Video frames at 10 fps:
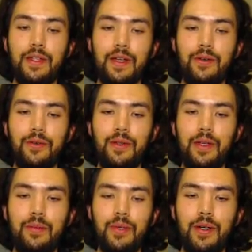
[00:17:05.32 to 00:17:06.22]
that Golden
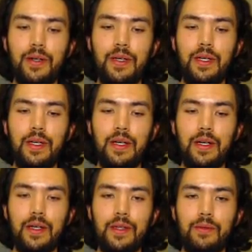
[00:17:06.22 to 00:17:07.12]
Ladybug.
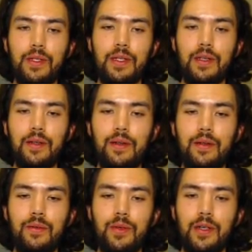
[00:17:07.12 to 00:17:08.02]
I think
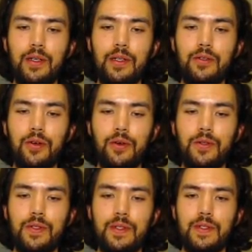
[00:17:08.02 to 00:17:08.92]
we're going to need
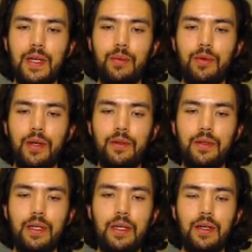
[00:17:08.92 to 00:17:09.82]
Curse this time around.
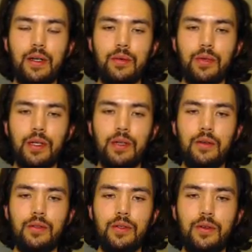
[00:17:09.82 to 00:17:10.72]
Alright, we're going to
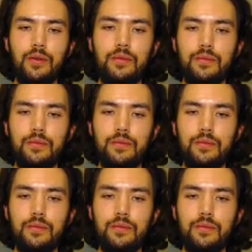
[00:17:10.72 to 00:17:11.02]
end our turn.